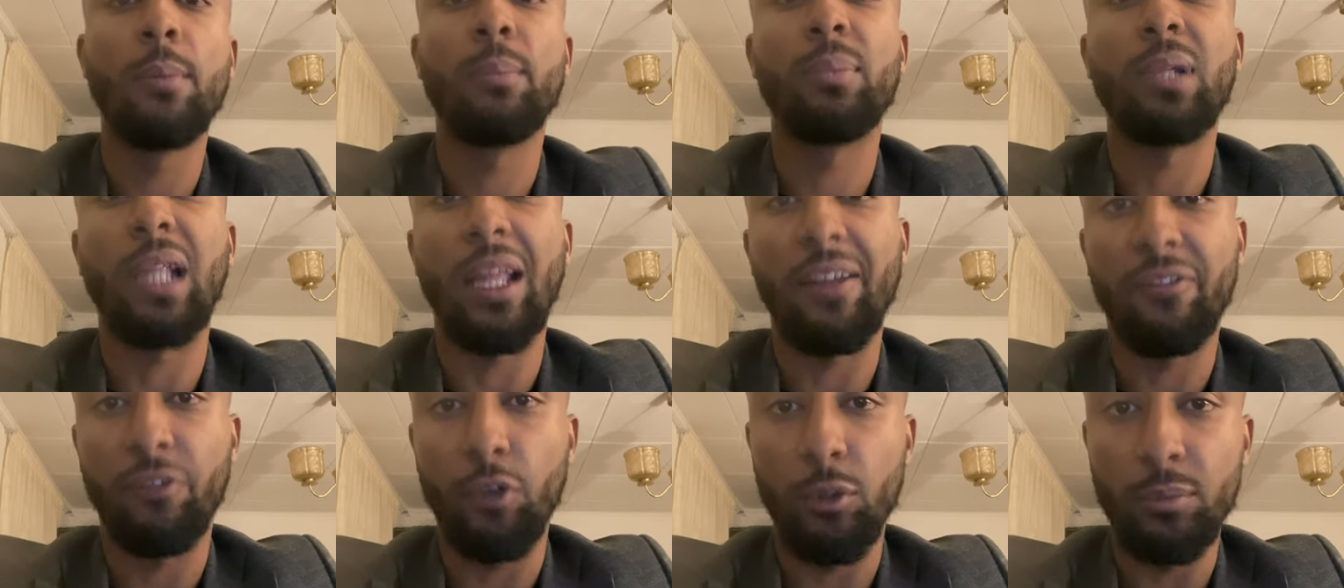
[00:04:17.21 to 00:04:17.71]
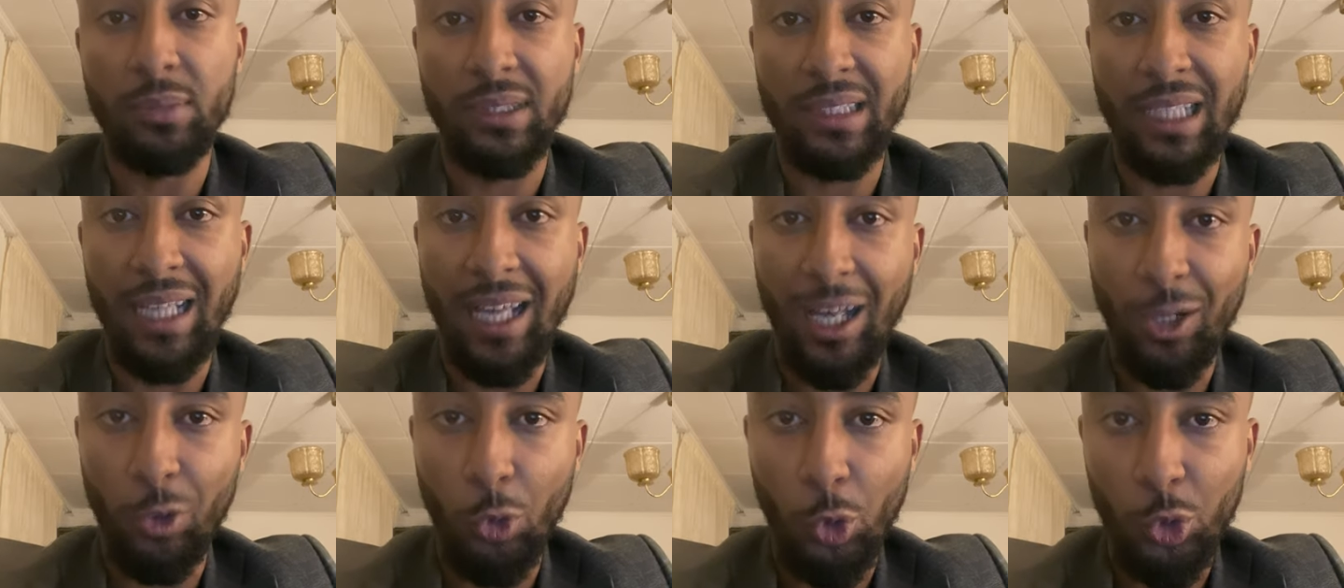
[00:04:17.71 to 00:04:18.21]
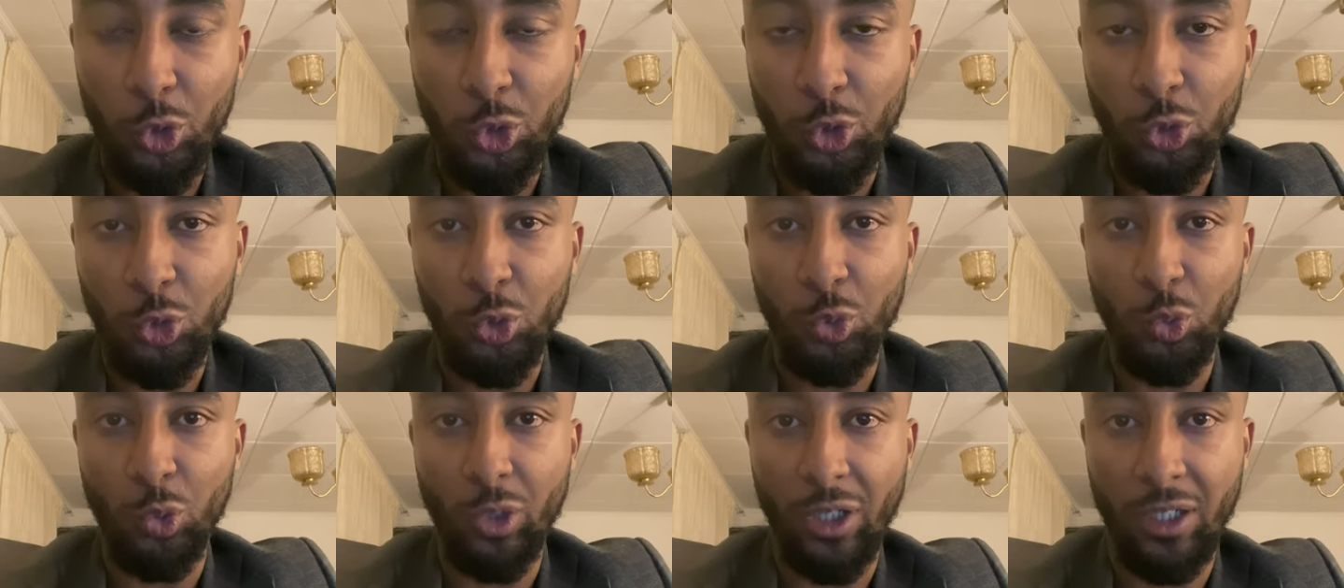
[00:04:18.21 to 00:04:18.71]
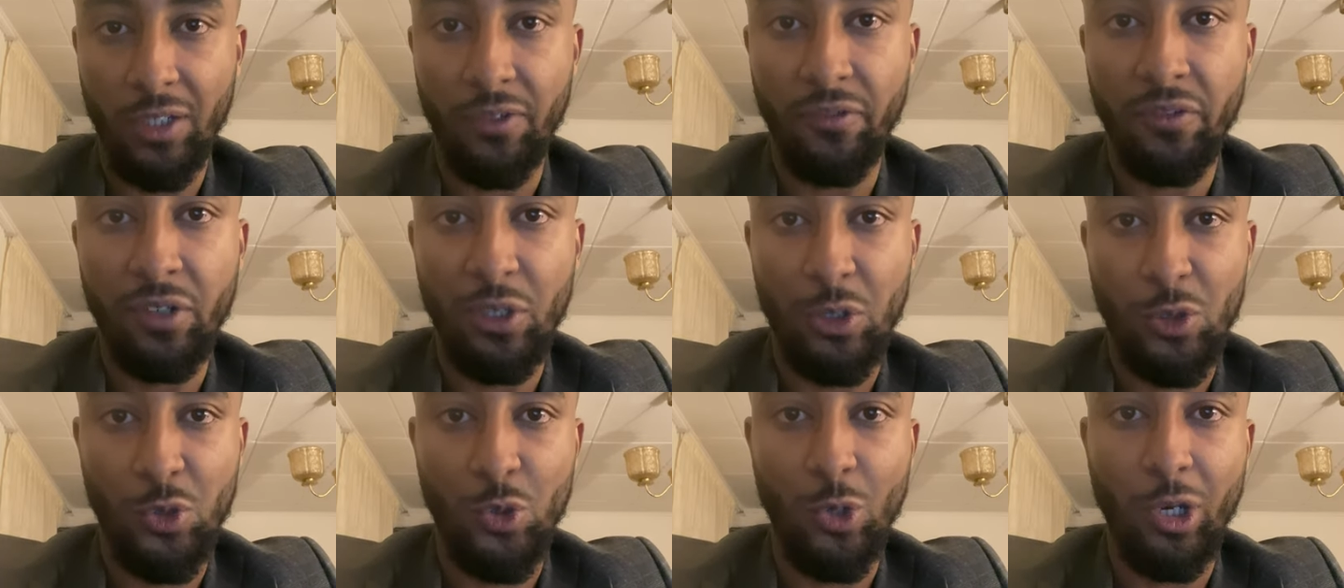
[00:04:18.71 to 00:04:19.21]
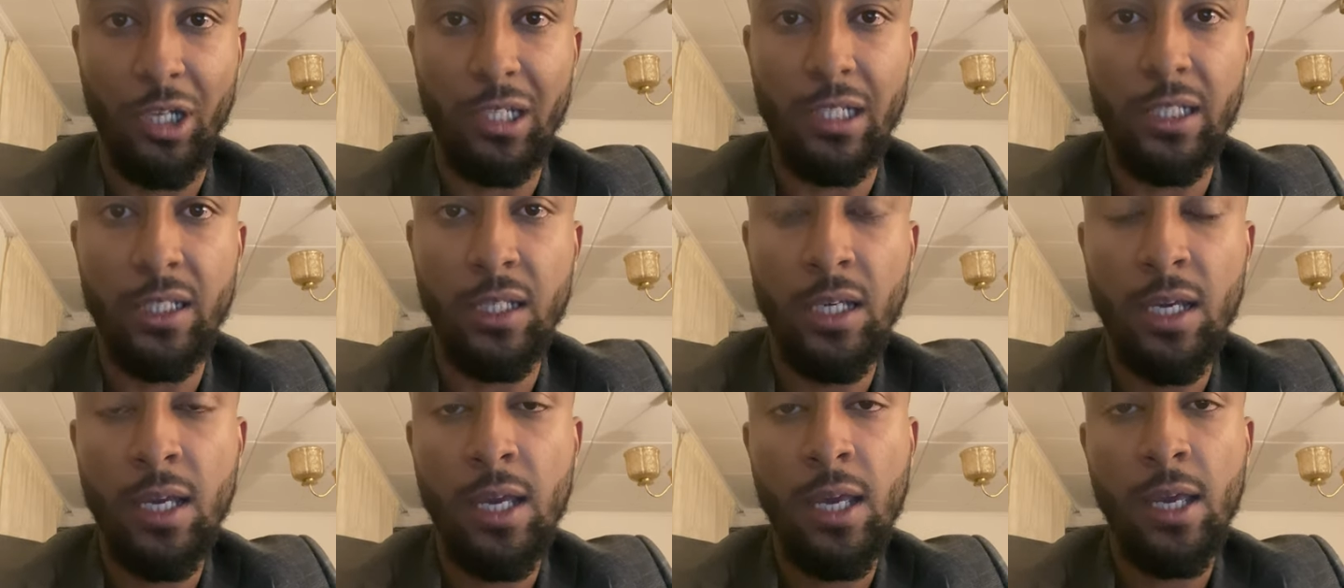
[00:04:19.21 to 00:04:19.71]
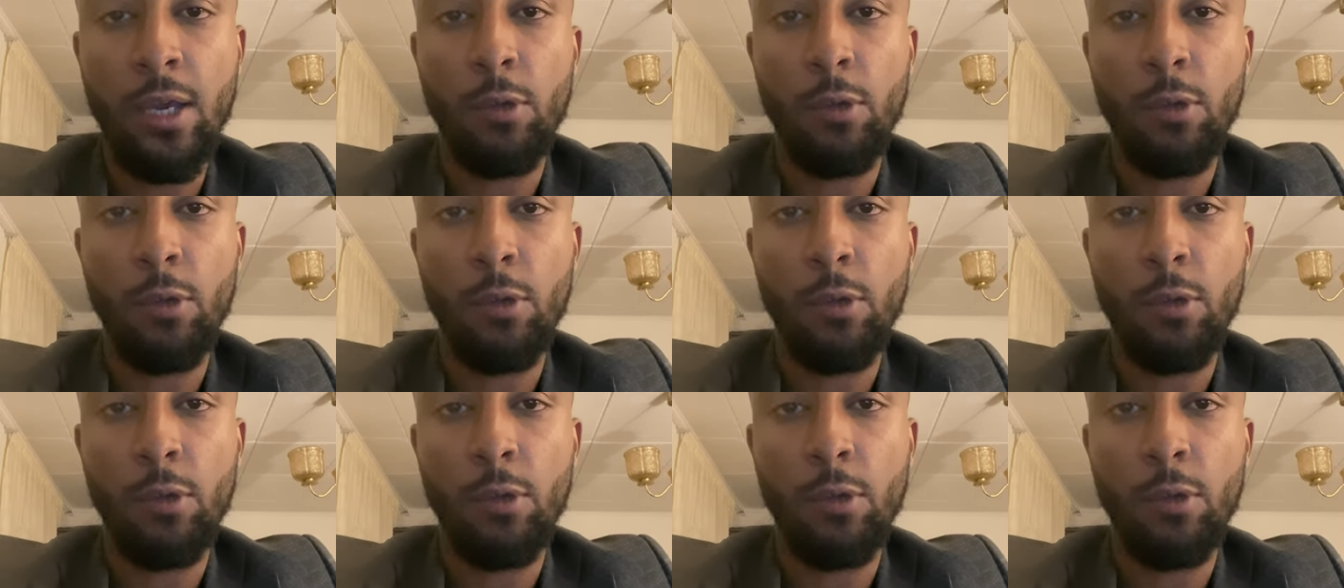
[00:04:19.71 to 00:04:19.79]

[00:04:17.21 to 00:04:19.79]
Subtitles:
platforms that allows you to work virtually.